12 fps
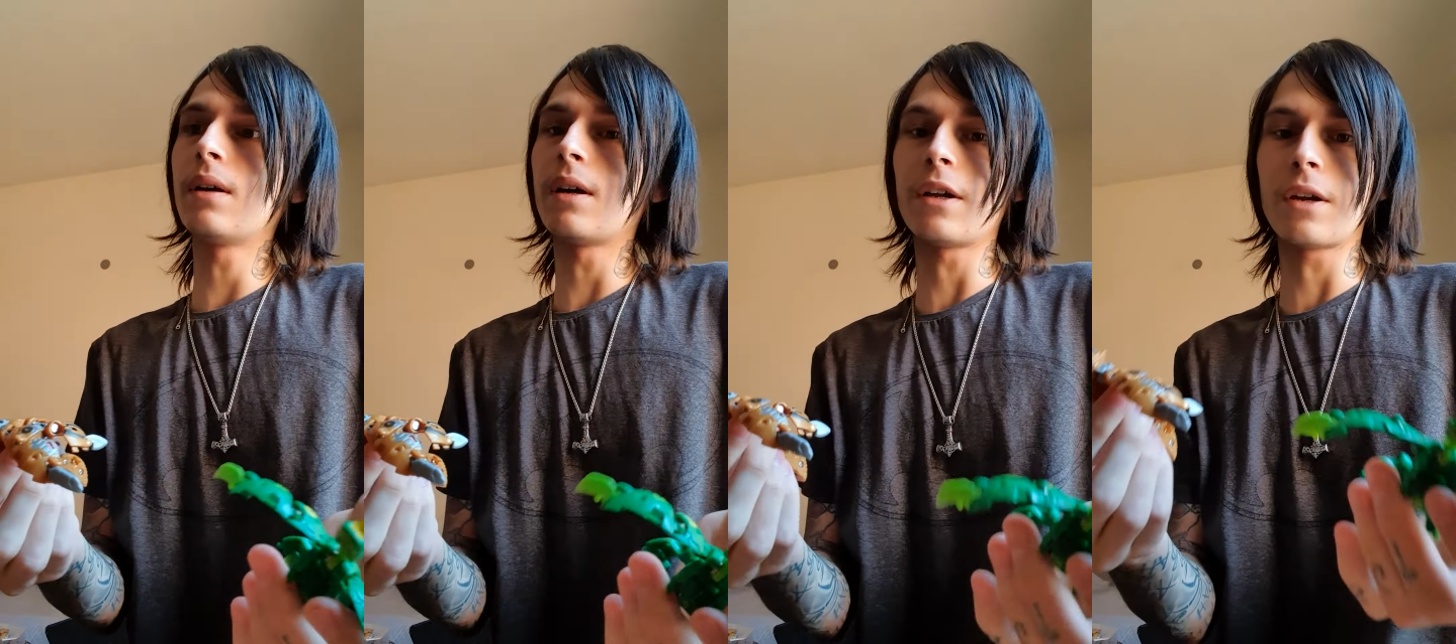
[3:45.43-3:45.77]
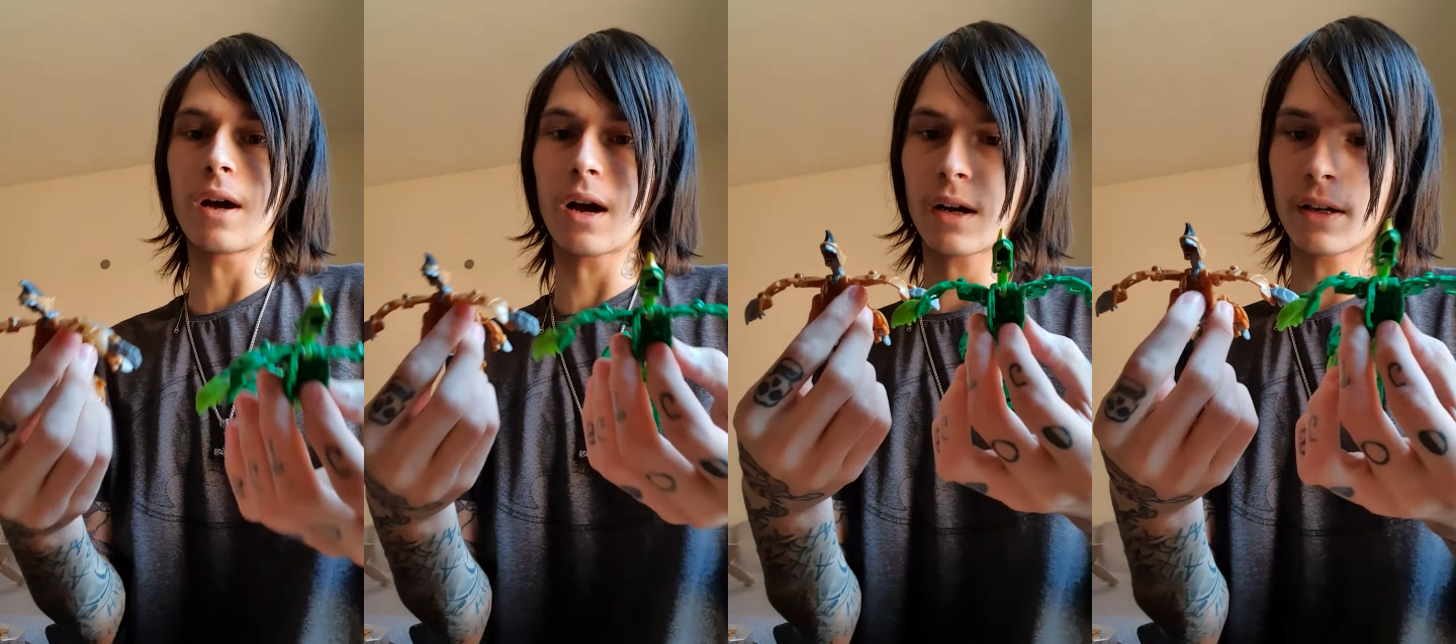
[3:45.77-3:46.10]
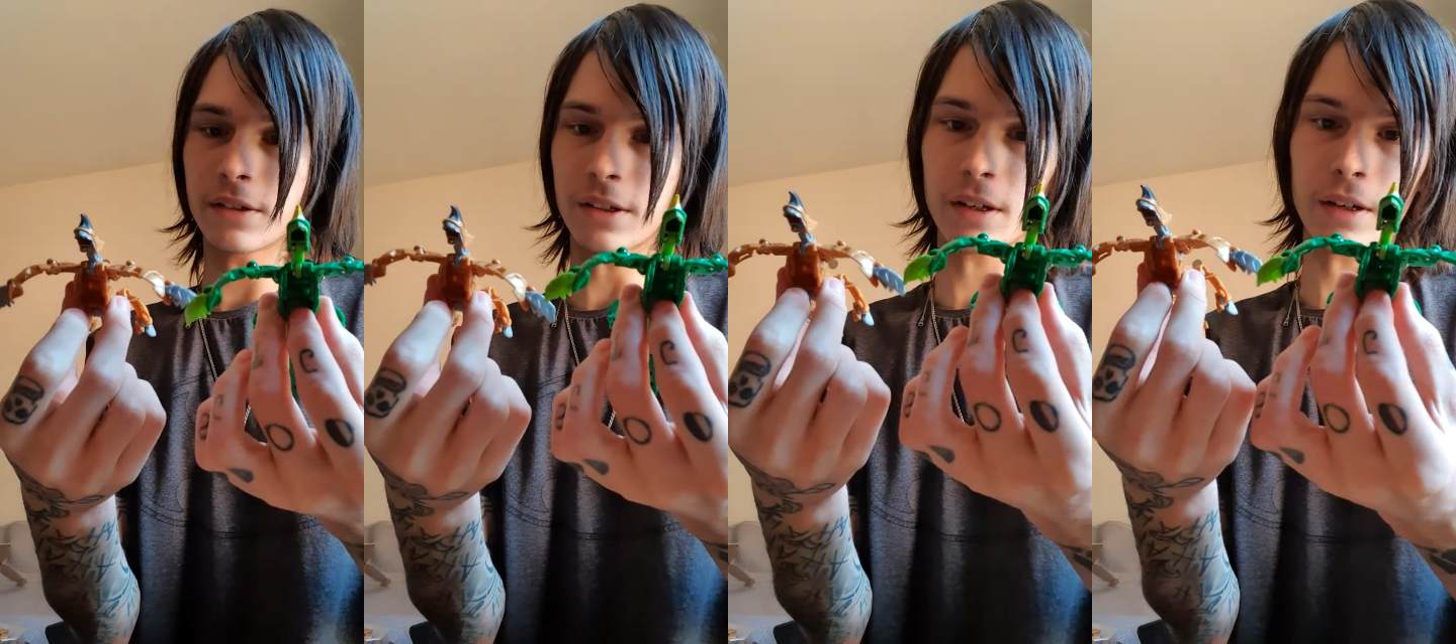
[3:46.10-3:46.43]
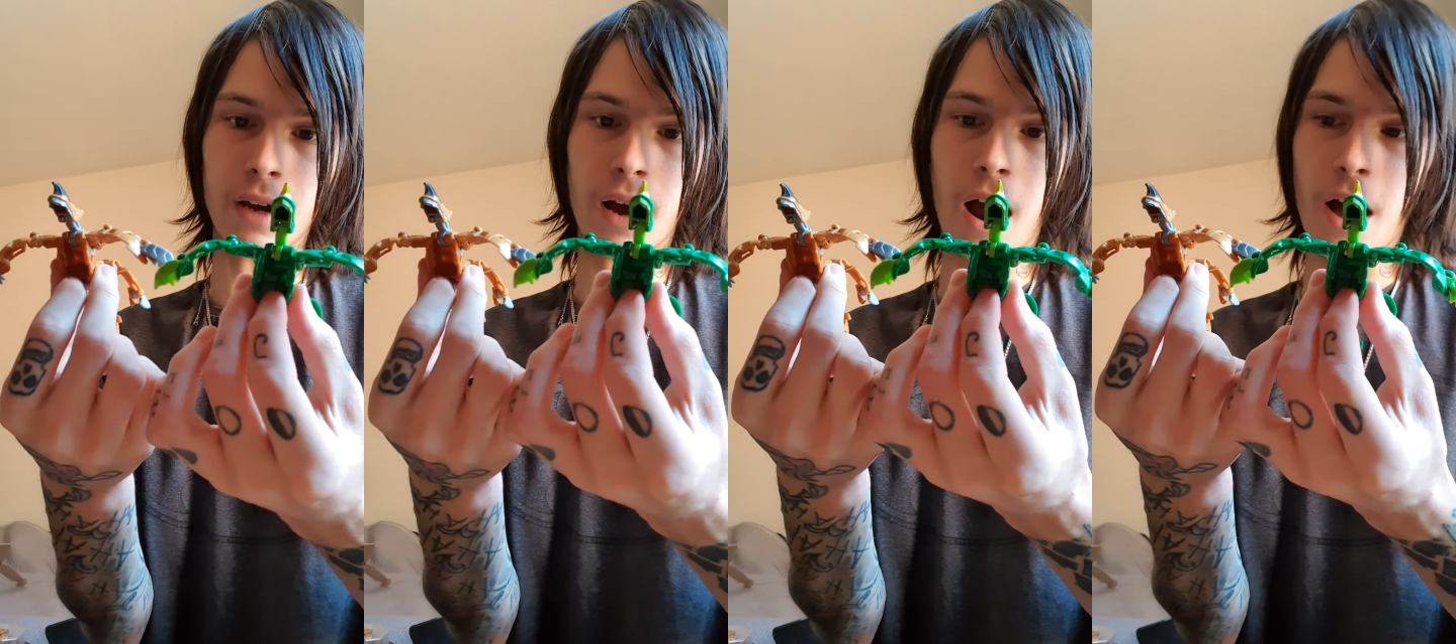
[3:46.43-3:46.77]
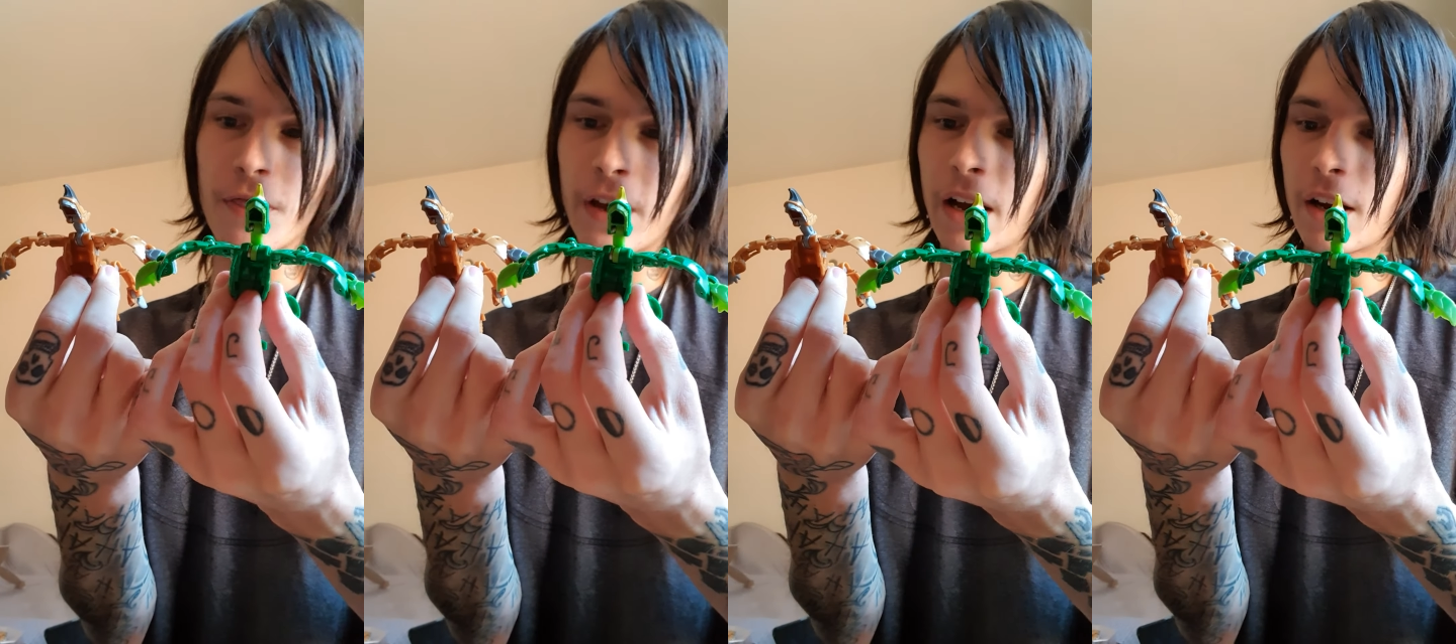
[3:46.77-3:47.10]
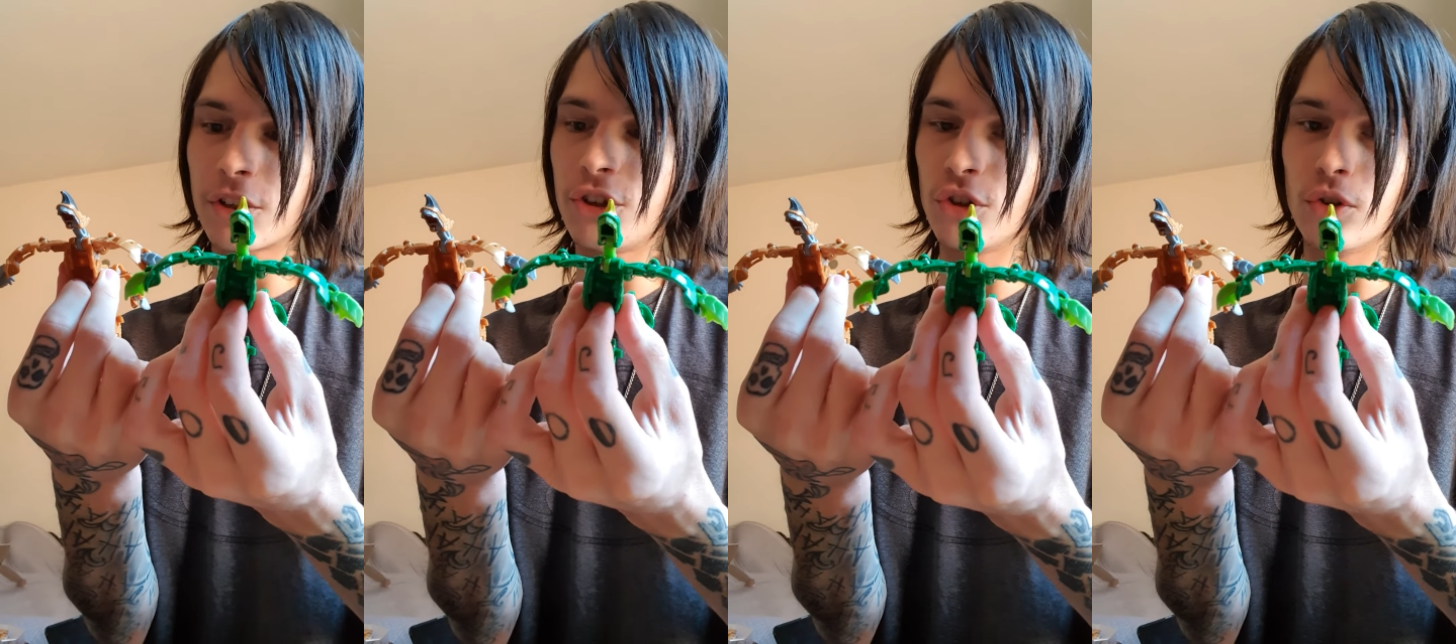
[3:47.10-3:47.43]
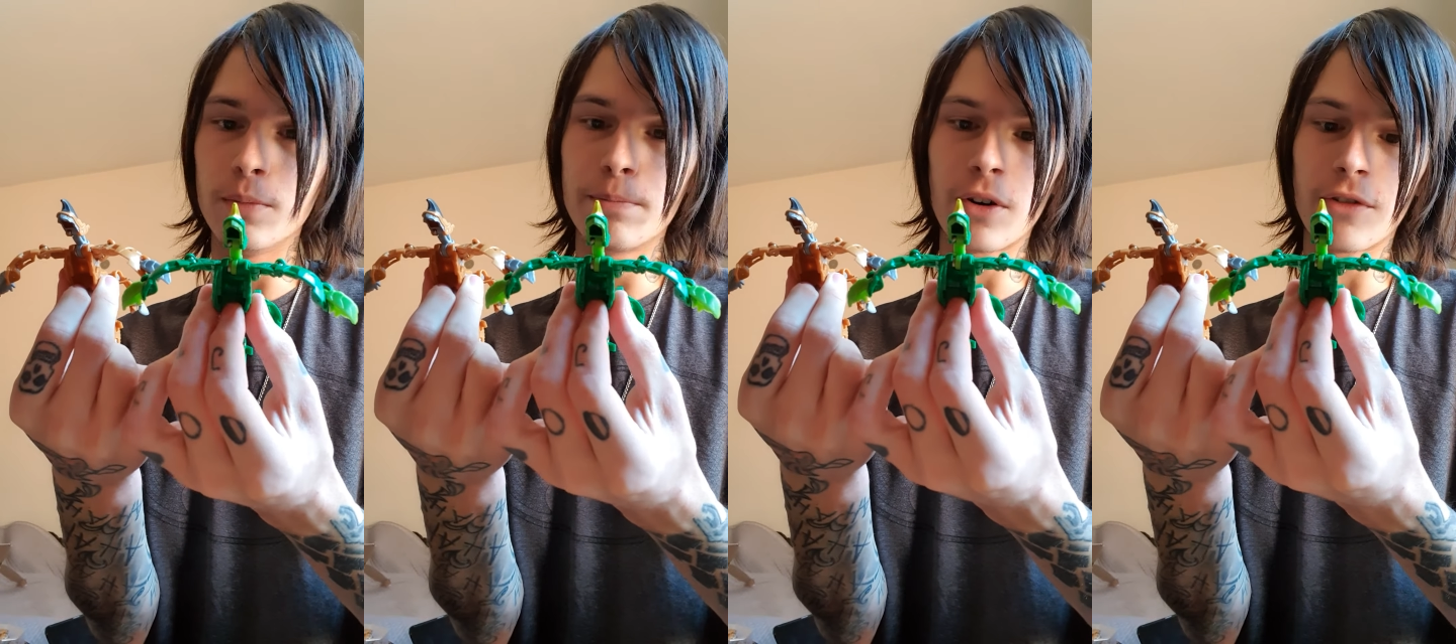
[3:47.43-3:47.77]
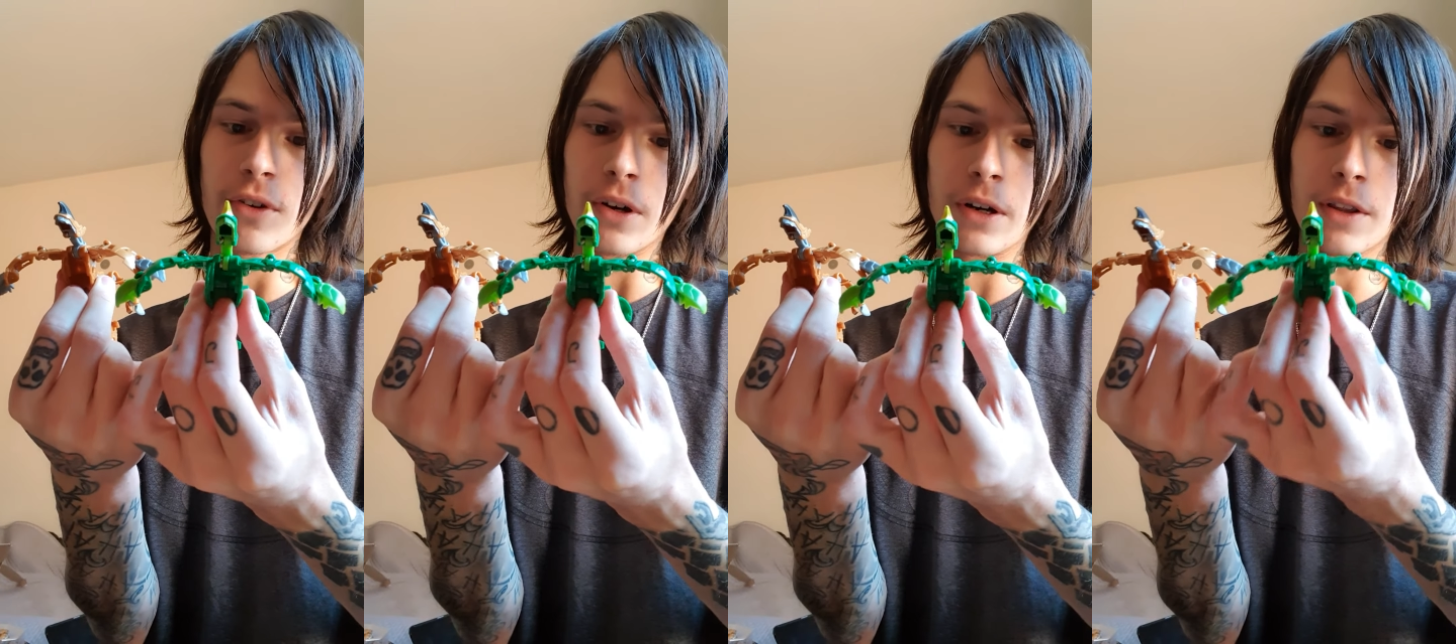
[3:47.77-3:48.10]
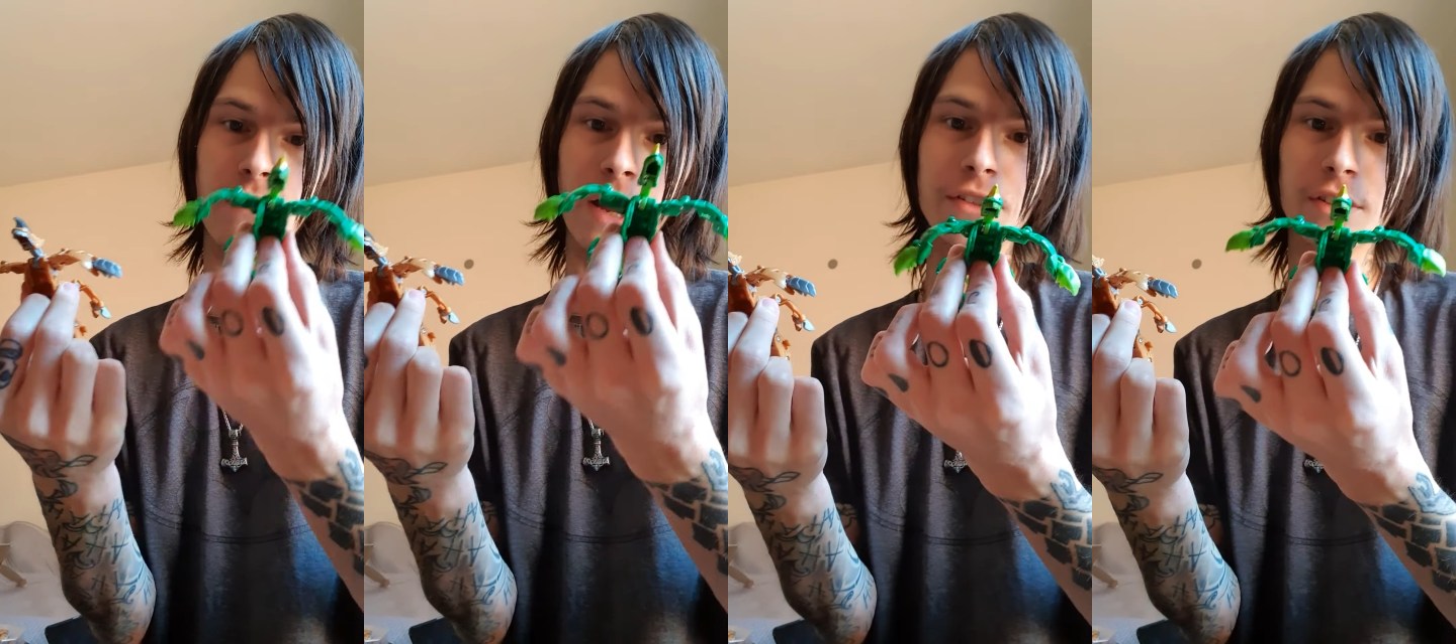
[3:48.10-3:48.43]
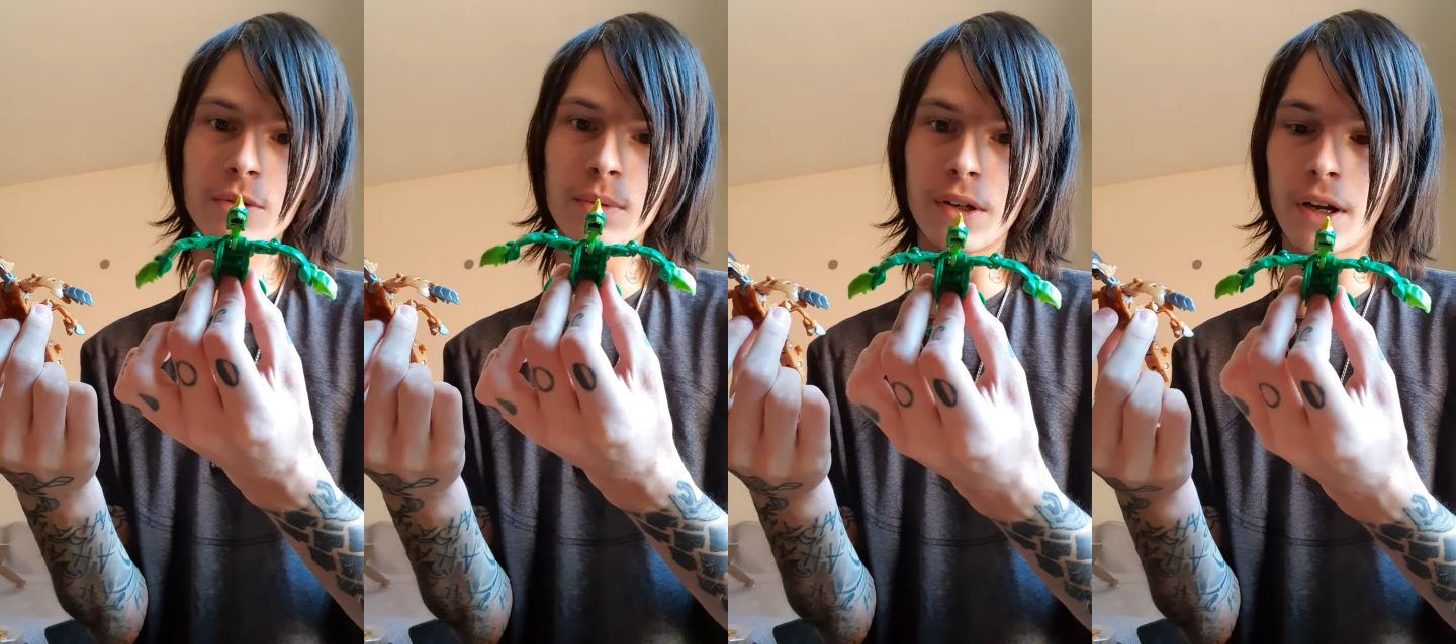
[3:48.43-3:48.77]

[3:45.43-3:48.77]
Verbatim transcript: And I gotta say, I think I do prefer the Ventus one.